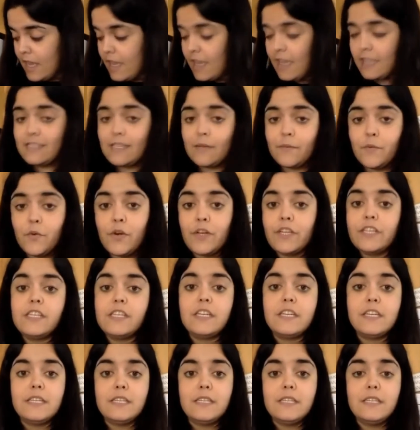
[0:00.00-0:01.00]
is I'm going
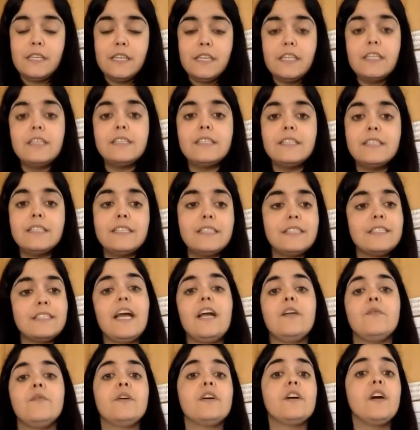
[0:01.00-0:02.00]
to need to
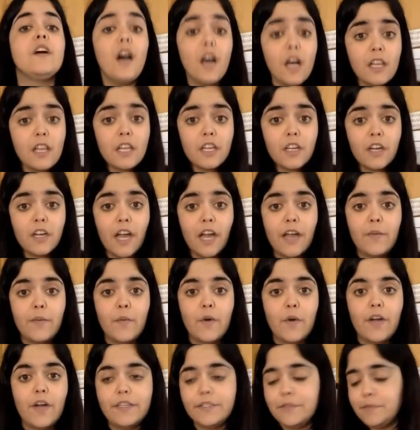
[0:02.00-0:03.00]
decide what color I
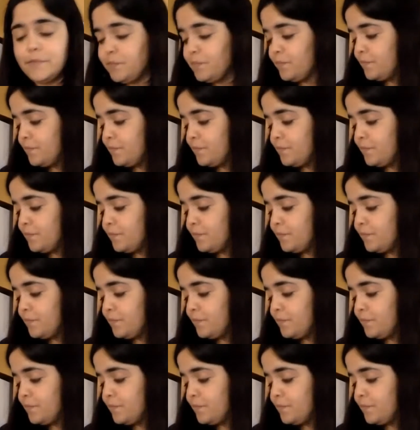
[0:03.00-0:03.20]
want.